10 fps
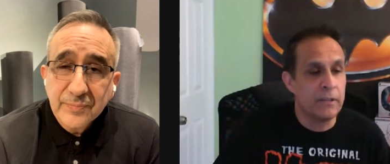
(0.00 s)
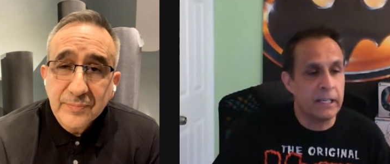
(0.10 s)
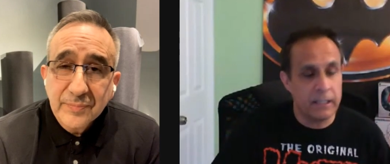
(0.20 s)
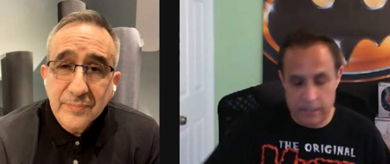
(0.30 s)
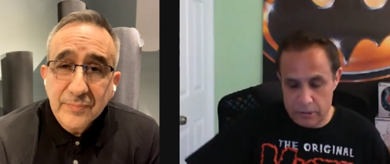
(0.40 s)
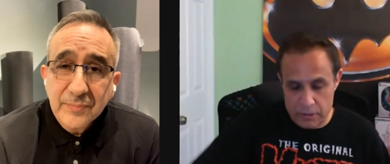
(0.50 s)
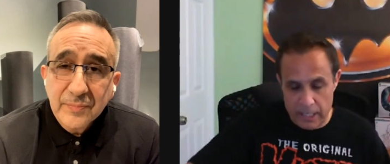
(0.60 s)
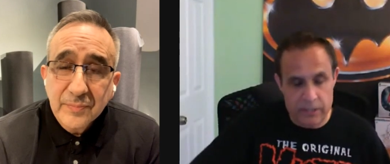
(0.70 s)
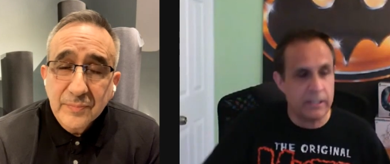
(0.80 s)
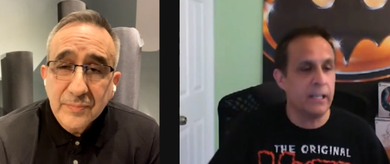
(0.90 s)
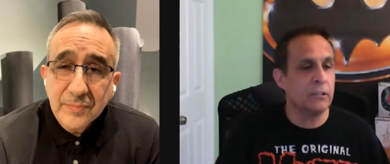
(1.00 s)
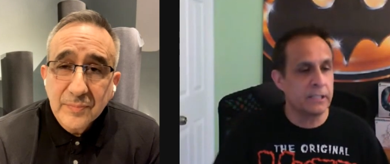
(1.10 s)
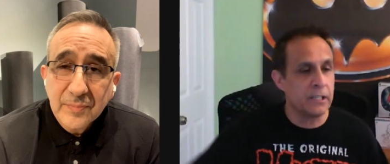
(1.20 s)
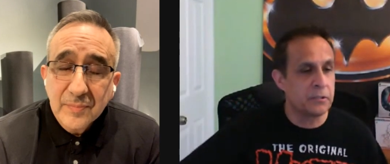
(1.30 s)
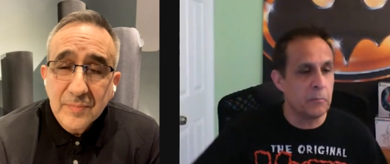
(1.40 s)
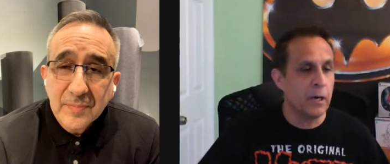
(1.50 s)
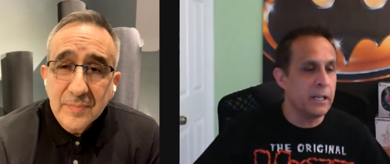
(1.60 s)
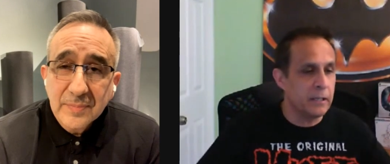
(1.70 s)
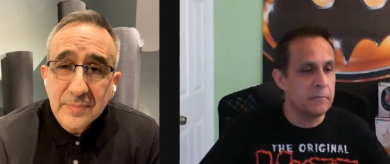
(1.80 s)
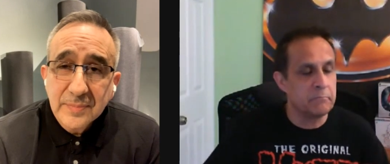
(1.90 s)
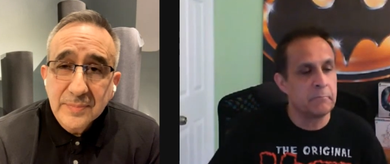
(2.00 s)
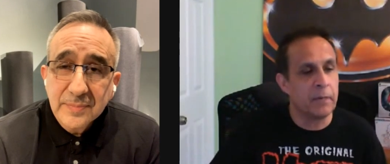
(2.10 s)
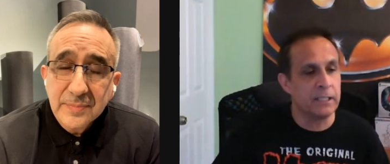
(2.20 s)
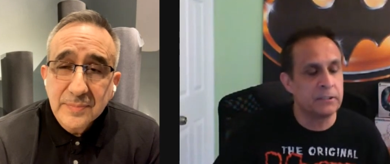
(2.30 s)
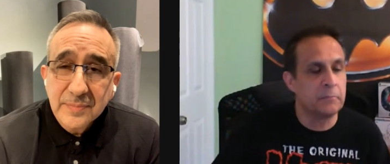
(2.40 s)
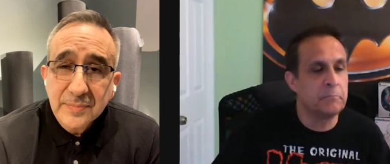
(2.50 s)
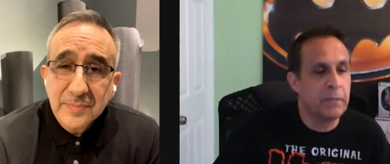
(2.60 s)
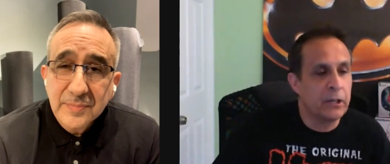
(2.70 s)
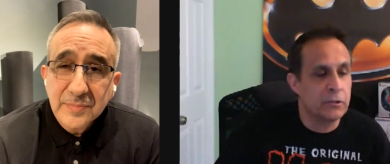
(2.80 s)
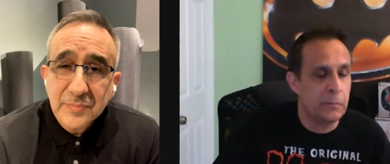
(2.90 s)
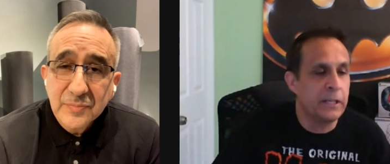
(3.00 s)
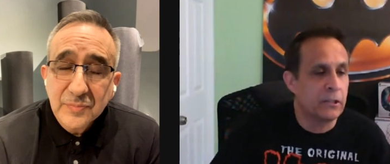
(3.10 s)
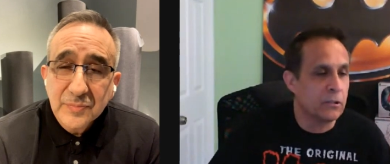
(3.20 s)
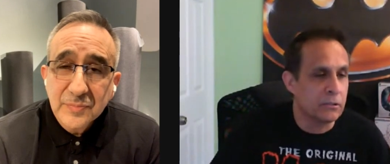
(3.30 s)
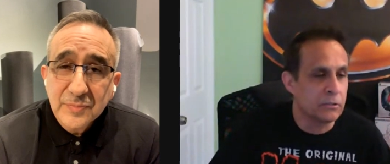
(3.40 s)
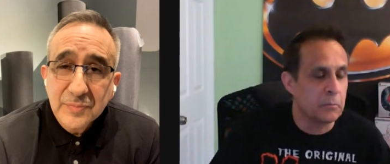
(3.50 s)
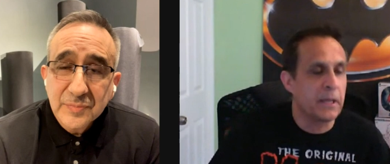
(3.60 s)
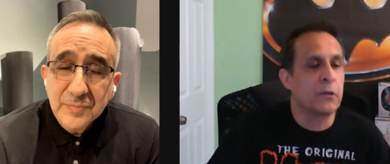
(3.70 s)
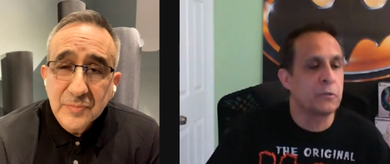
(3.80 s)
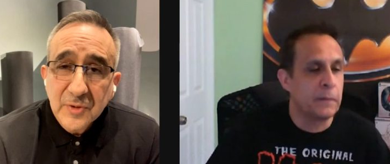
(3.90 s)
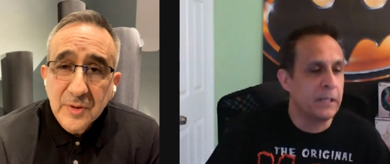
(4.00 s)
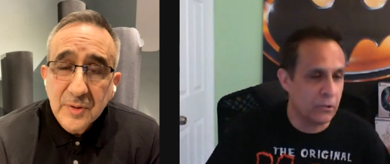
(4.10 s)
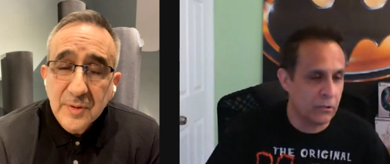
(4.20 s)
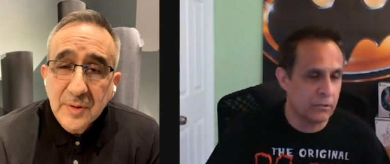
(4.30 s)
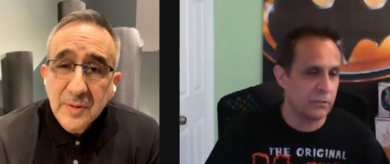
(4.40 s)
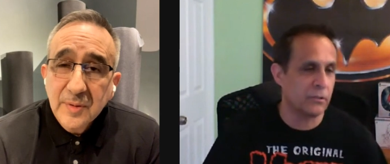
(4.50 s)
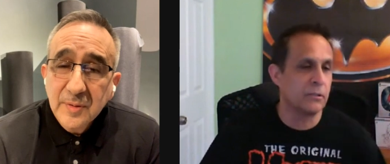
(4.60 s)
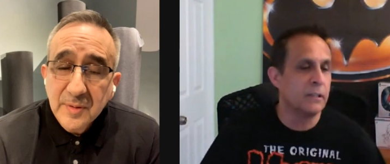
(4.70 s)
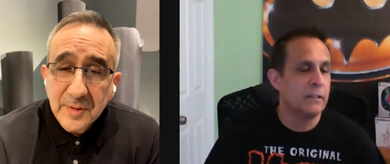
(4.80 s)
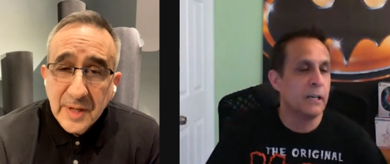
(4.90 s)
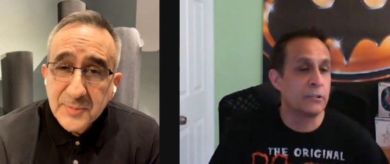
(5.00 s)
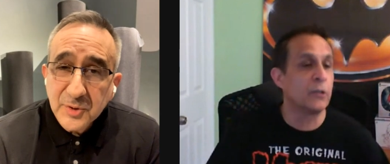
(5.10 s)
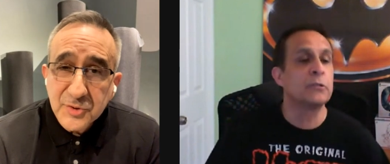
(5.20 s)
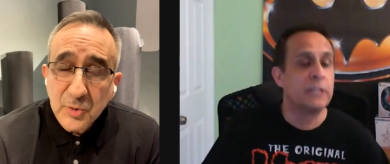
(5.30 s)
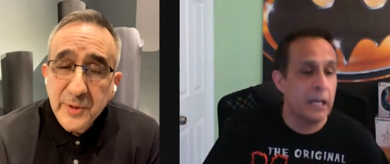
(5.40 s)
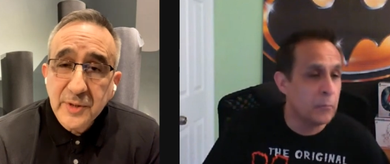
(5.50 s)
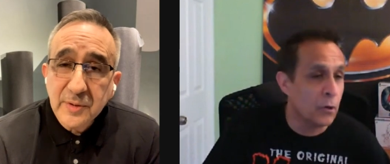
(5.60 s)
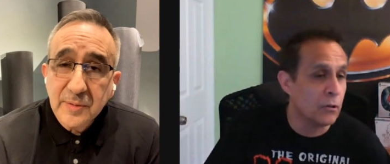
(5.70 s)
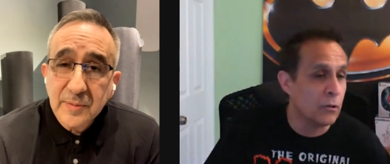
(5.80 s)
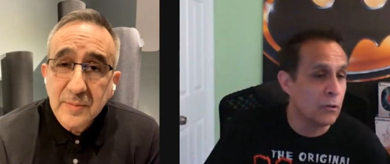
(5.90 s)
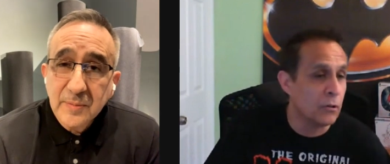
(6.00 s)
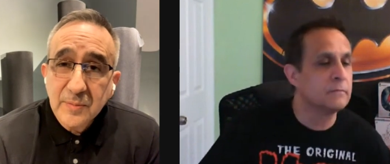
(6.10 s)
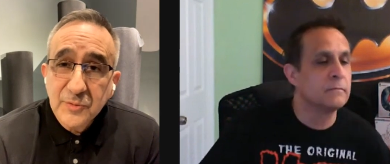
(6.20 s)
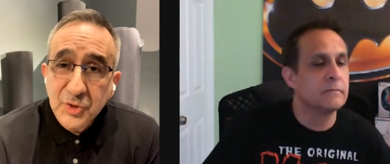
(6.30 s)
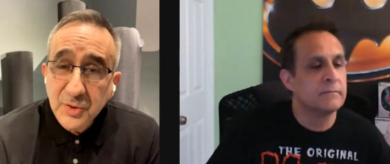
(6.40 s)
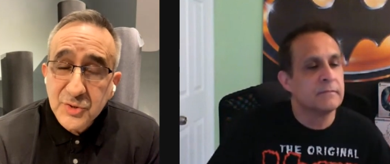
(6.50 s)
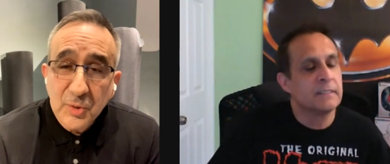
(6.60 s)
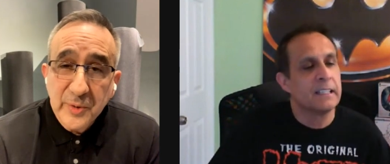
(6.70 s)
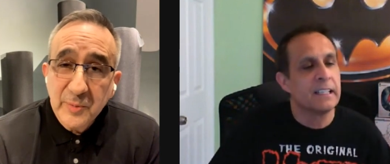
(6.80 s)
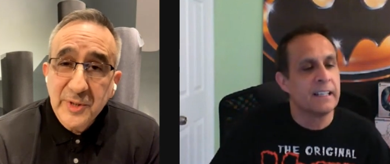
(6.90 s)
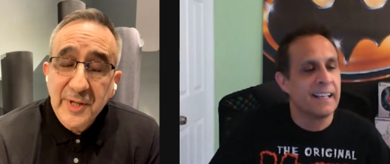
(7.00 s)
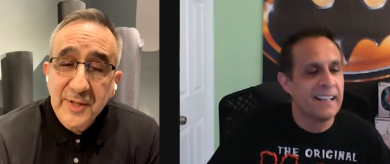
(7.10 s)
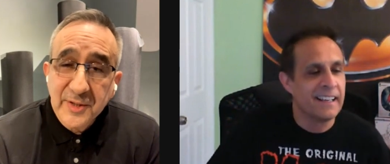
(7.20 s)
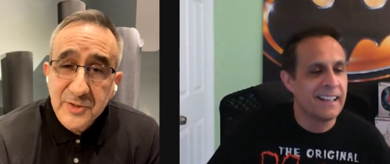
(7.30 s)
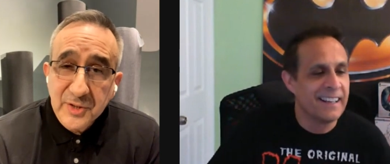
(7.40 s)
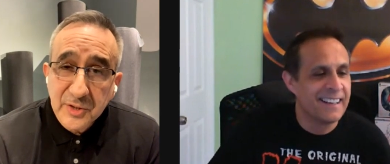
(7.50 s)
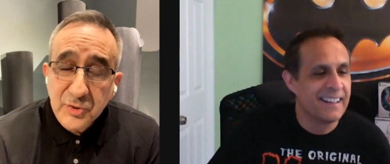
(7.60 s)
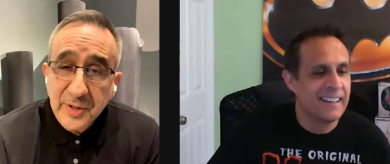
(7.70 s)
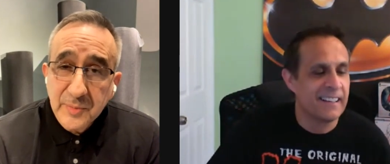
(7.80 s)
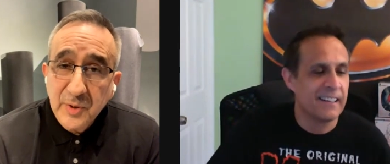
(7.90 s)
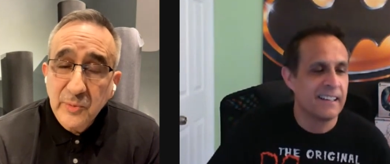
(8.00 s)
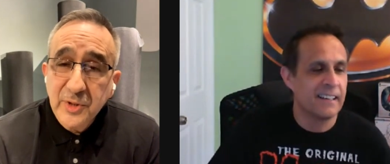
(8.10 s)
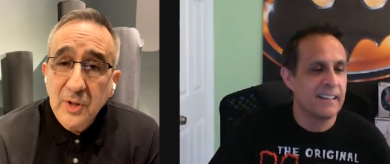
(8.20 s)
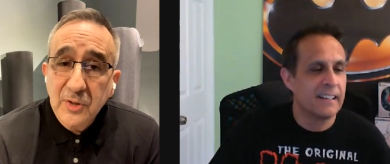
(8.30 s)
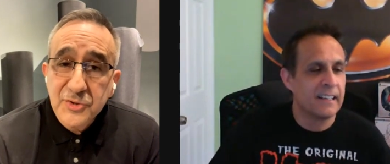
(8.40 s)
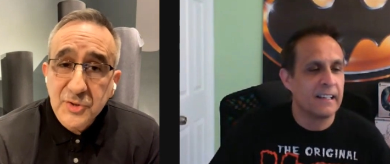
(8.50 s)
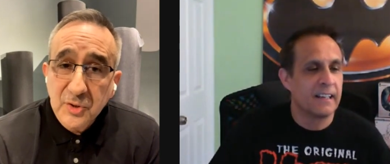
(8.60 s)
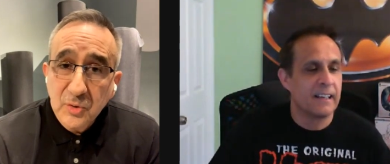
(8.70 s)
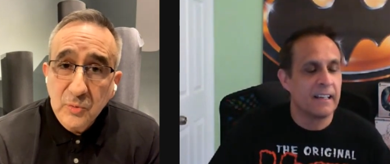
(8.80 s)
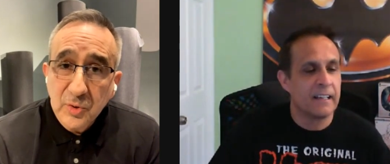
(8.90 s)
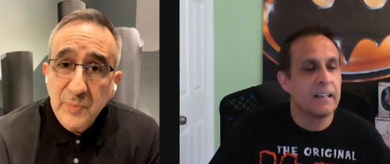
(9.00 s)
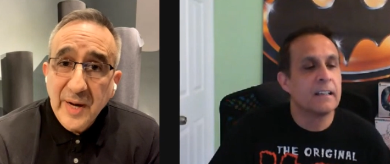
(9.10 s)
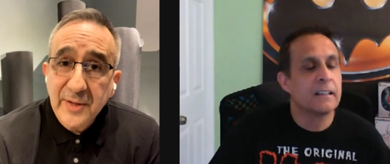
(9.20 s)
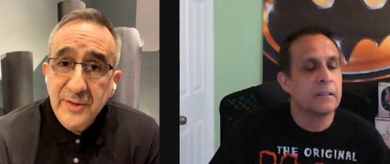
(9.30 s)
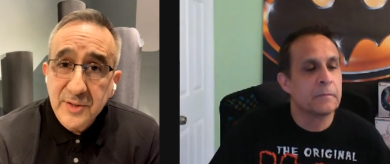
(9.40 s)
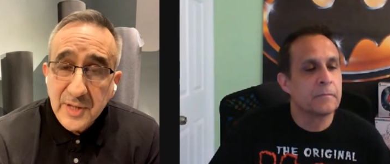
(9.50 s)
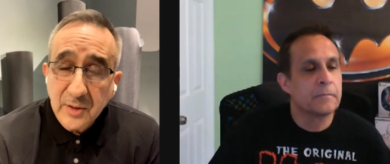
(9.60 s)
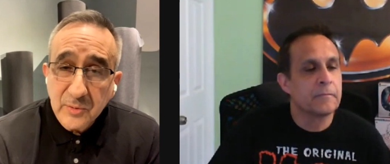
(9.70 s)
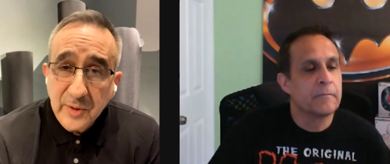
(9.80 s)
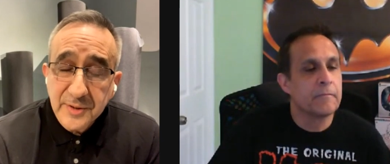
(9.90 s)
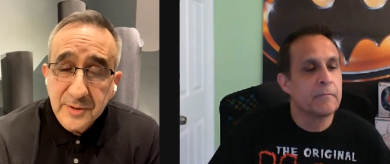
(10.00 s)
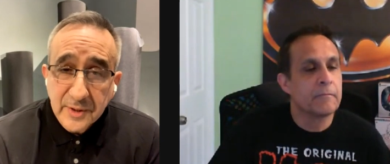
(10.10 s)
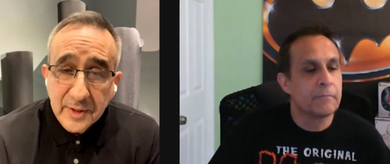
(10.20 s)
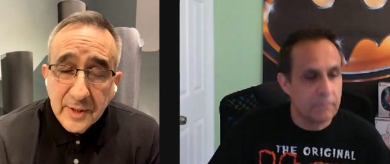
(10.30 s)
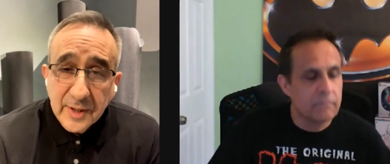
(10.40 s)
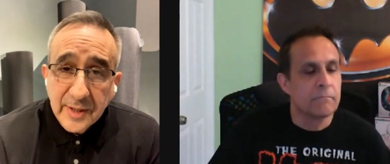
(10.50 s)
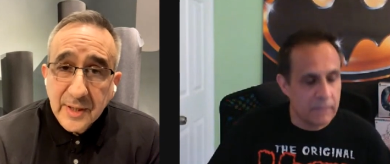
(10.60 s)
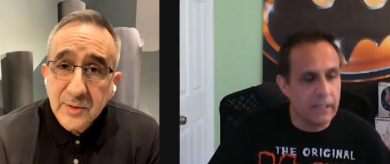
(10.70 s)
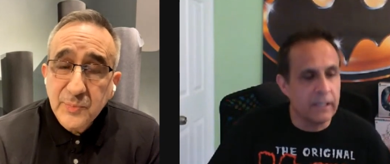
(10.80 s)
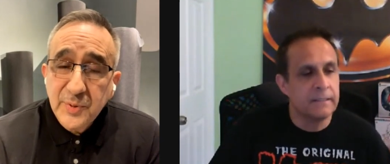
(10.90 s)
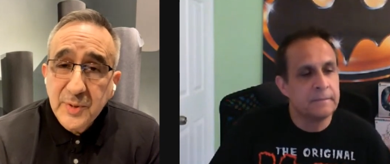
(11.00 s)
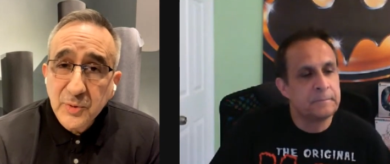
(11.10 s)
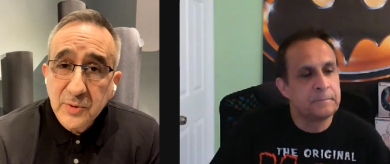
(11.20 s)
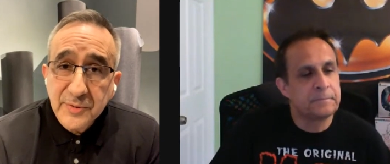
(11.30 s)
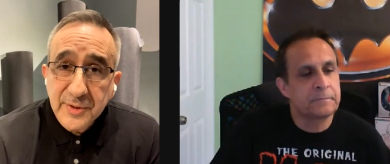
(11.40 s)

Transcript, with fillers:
Speaker 1: they could exchange theirs get some money and buy some bigger speakers or better speakers or a turntable. So, so we
Speaker 2: could sure so we, we take things in on trade but we also will buy things outright and yeah. people